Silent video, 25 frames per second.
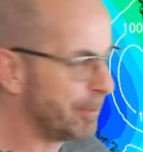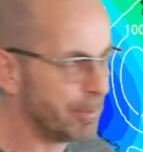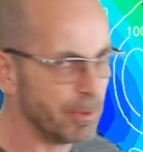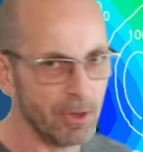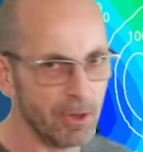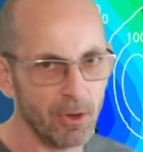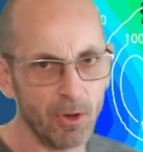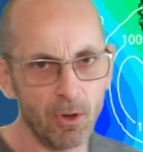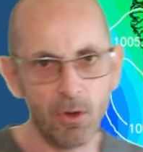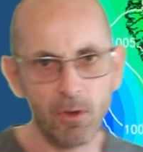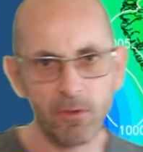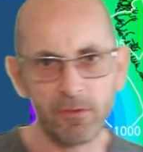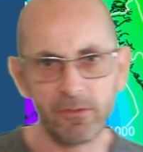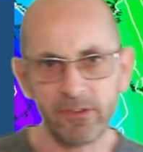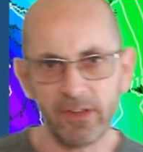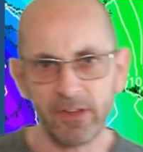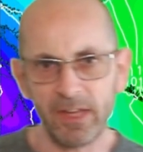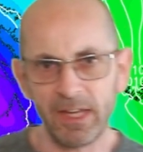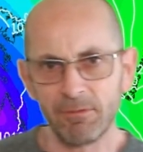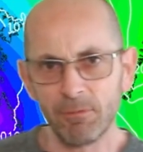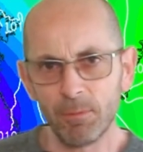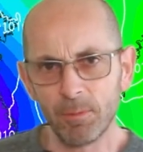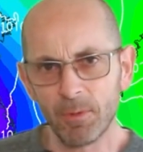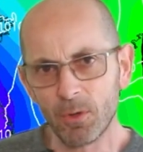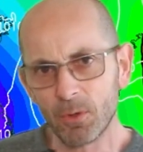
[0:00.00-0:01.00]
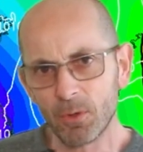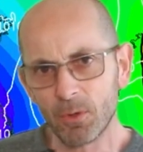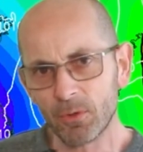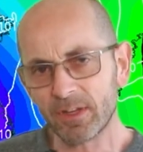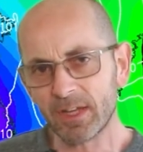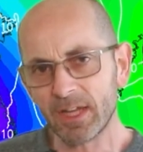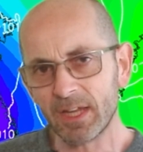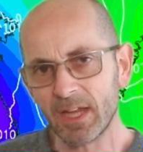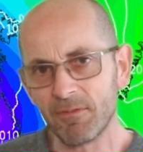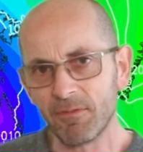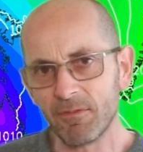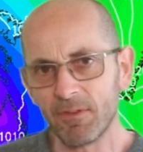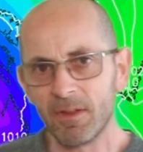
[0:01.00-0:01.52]
But taking them all
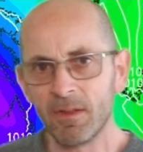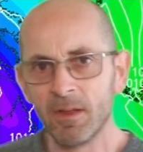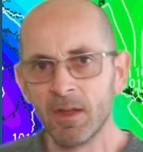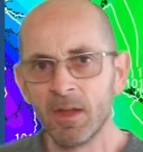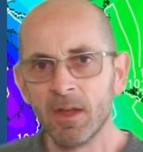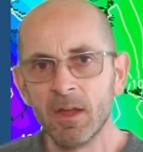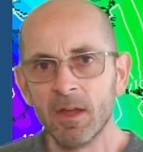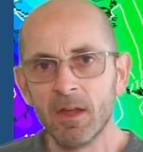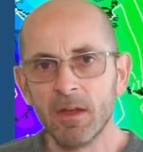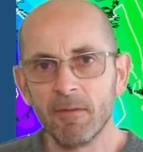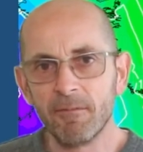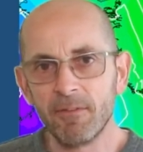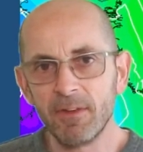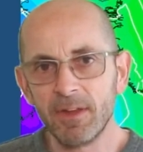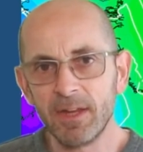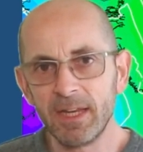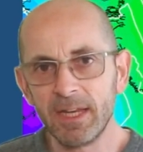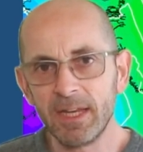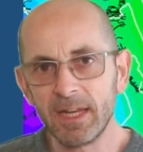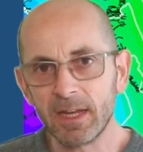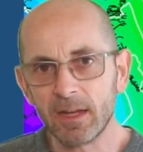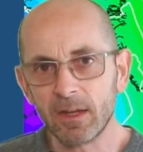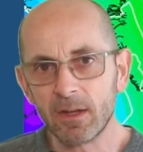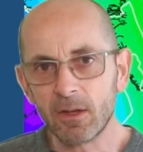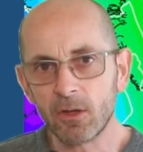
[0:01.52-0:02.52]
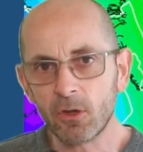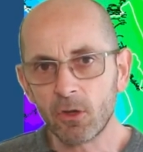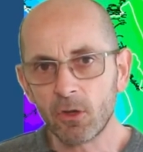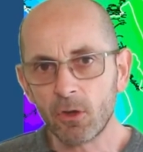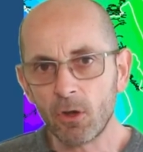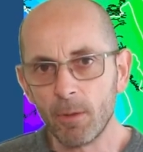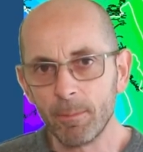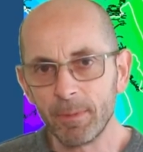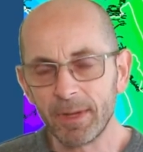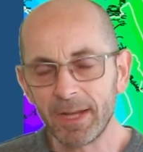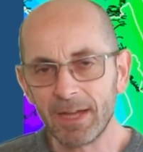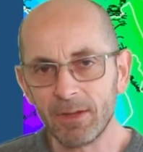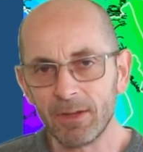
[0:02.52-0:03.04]
together, the
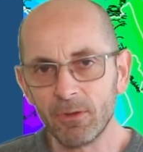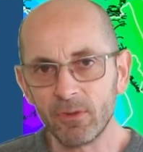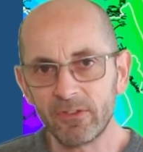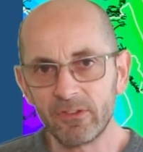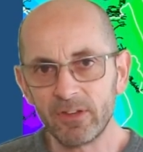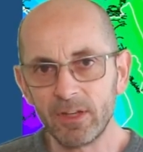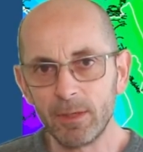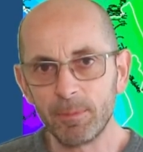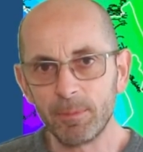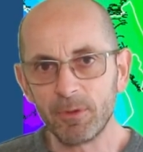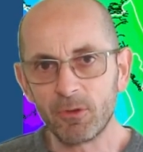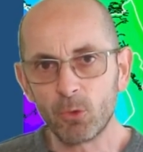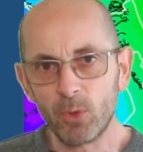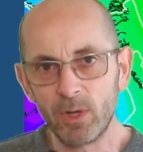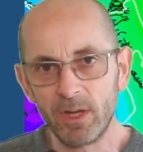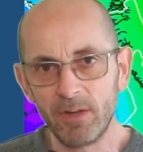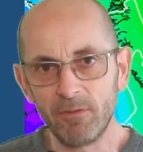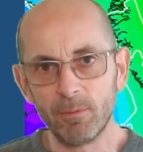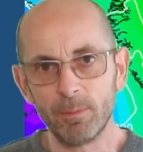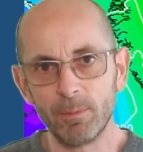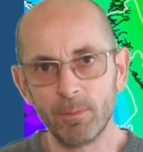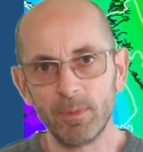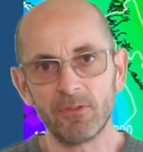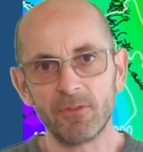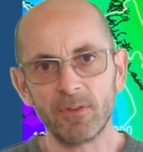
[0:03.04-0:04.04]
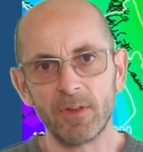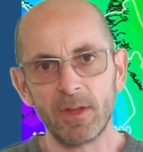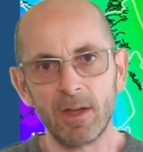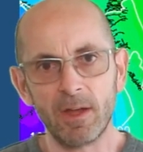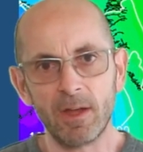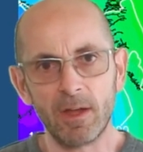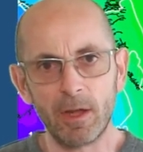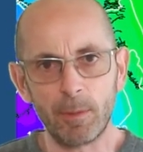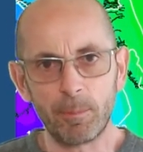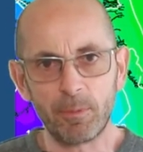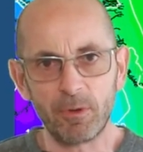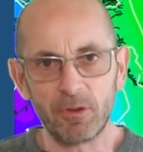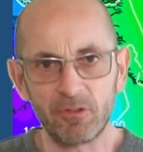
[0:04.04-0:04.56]
commonality between them is that
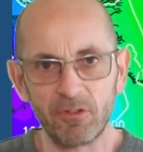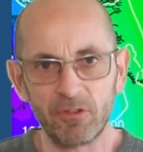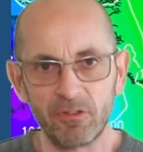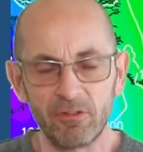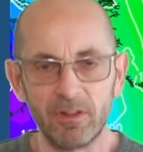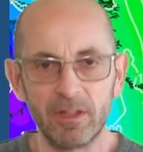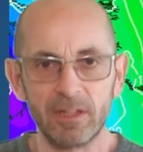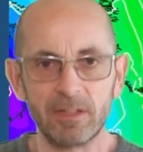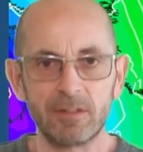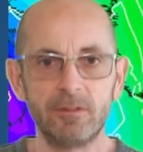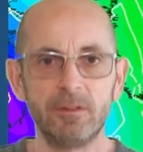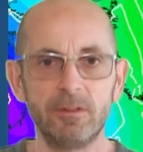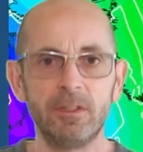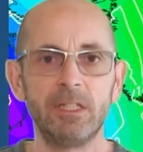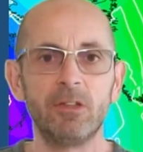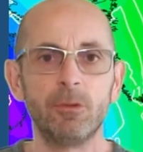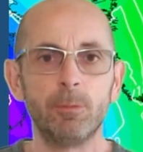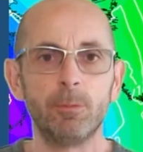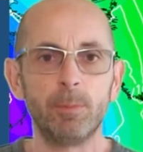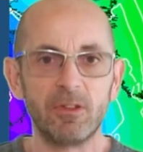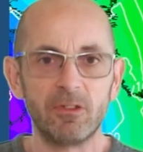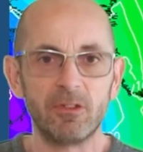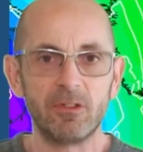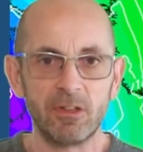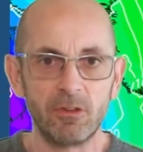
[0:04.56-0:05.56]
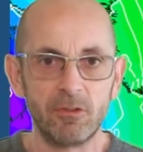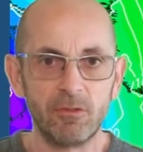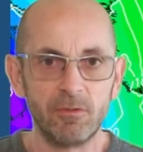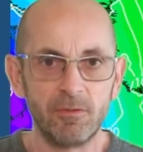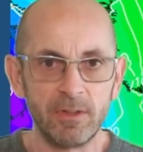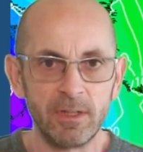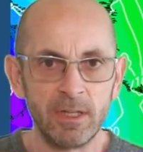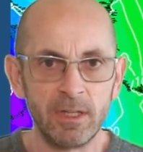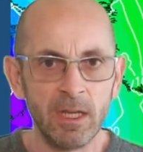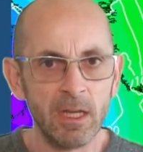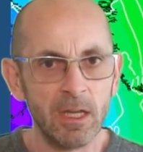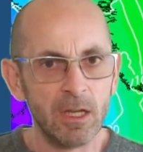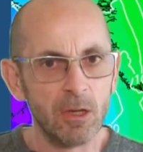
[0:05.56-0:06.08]
high pressure is likely to be centered to
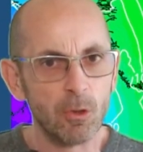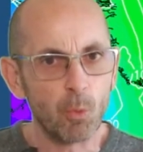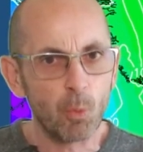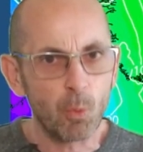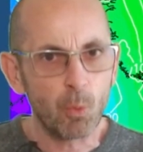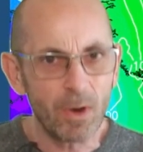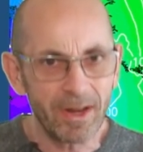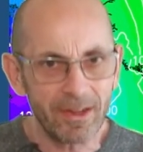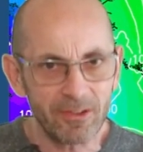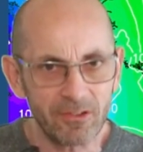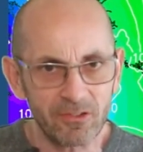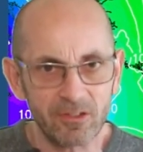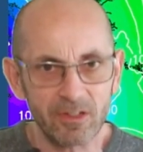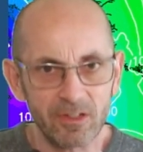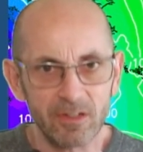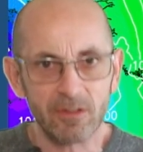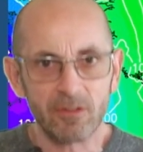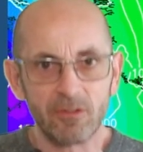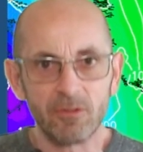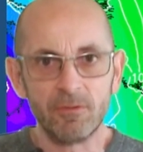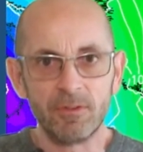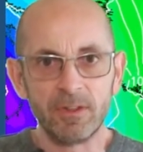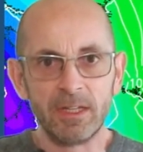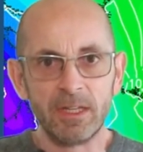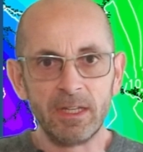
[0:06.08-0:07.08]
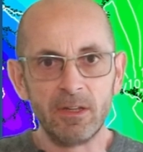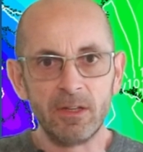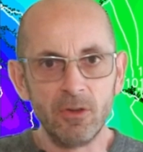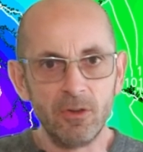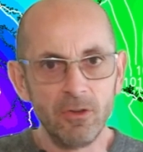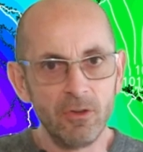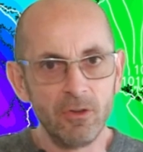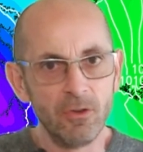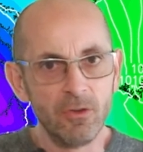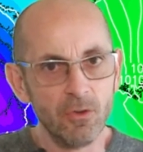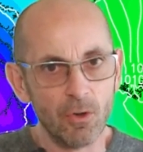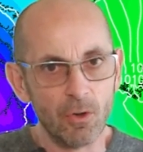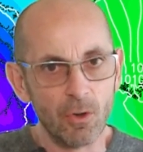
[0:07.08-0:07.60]
the west and to the
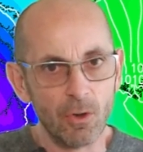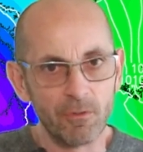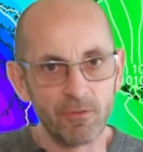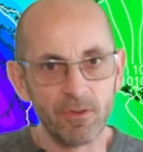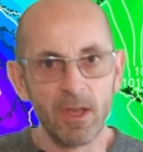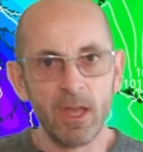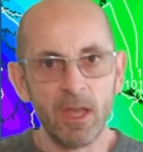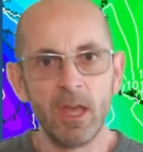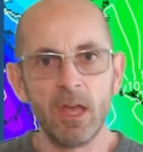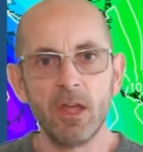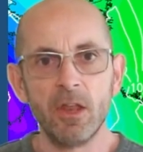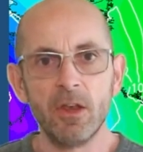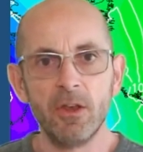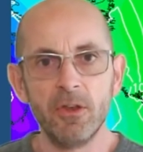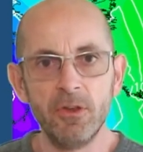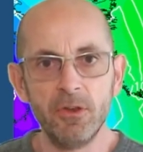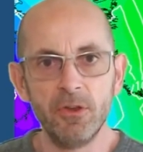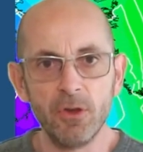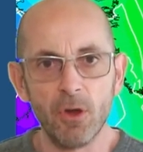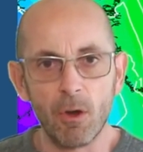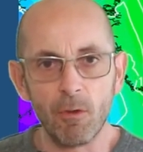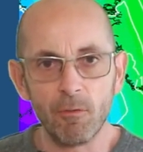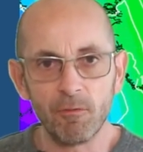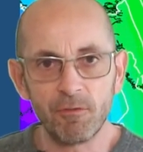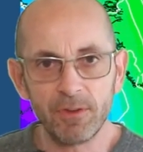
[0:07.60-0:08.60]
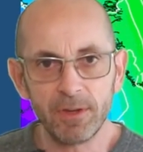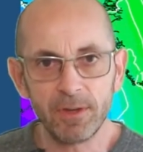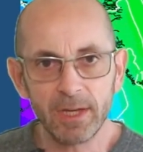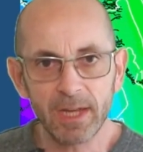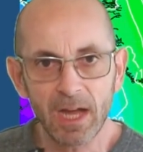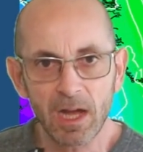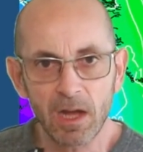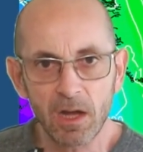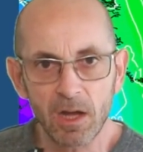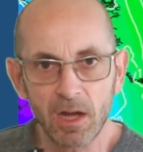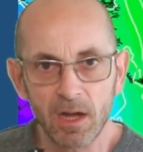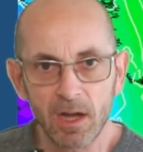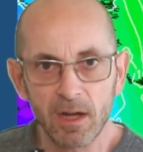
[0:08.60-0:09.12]
north. Not the
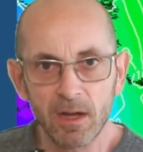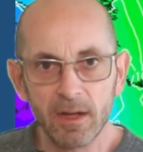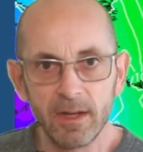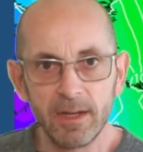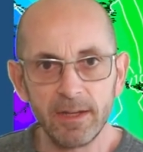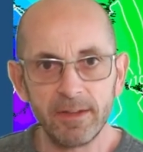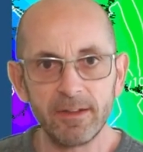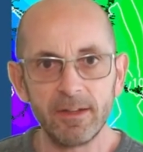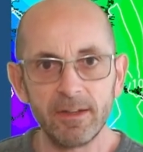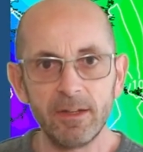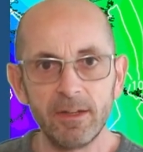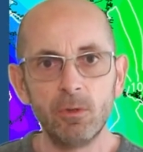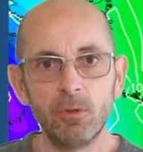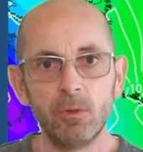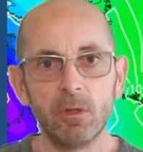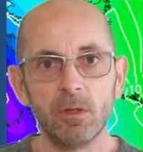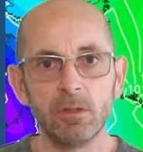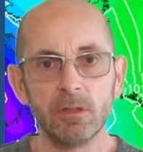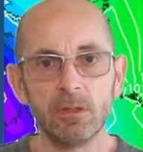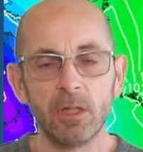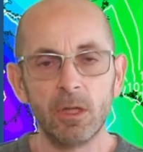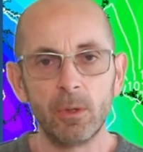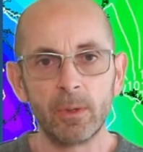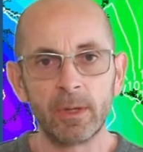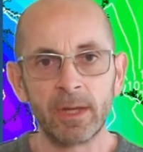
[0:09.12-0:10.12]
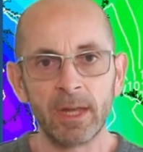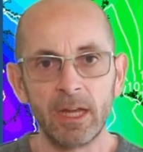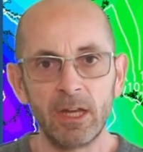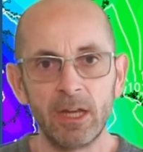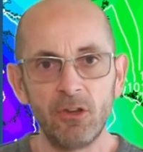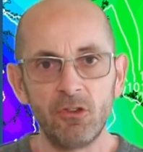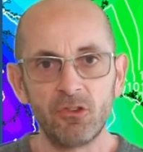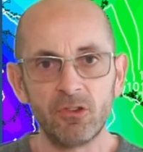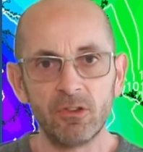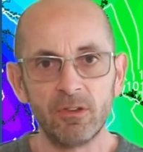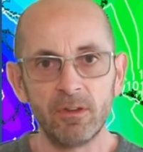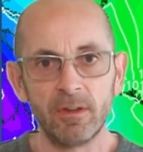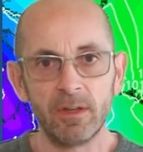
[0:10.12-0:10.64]
ideal
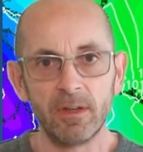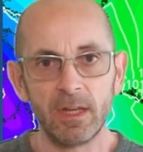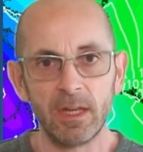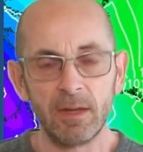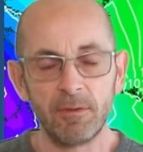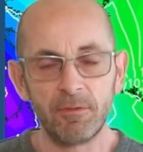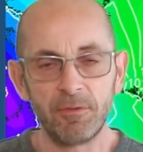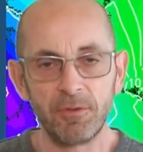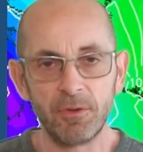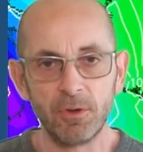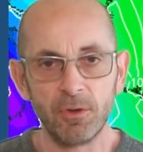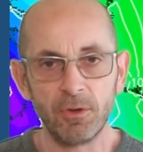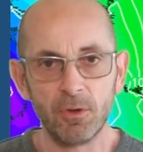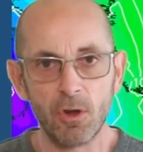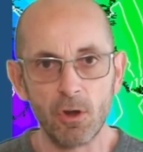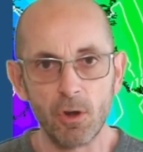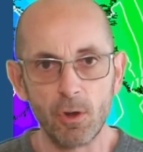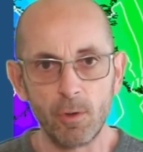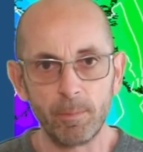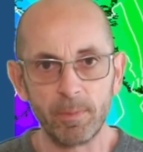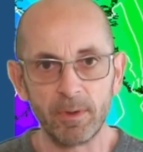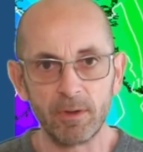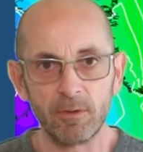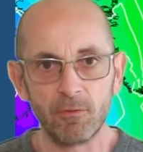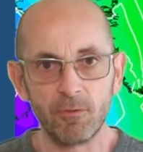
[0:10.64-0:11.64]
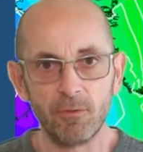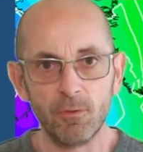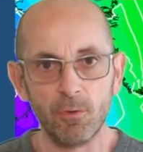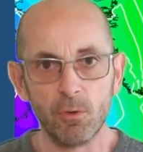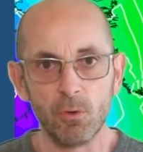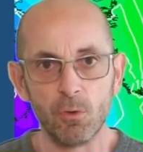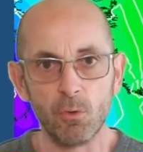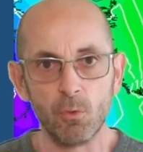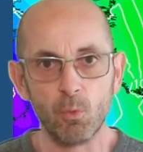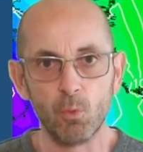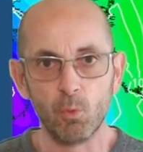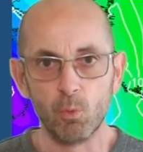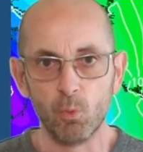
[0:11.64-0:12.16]
location if you're hoping
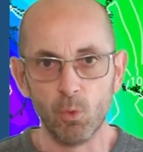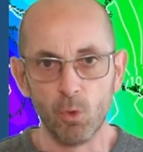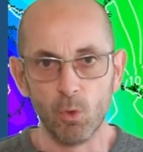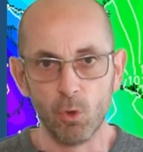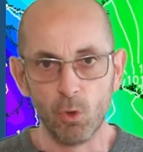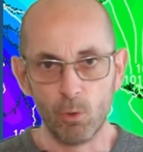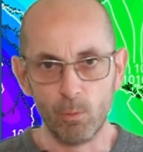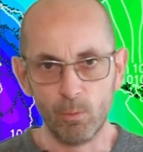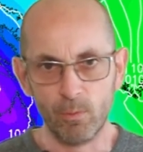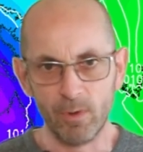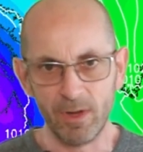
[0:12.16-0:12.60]
for warm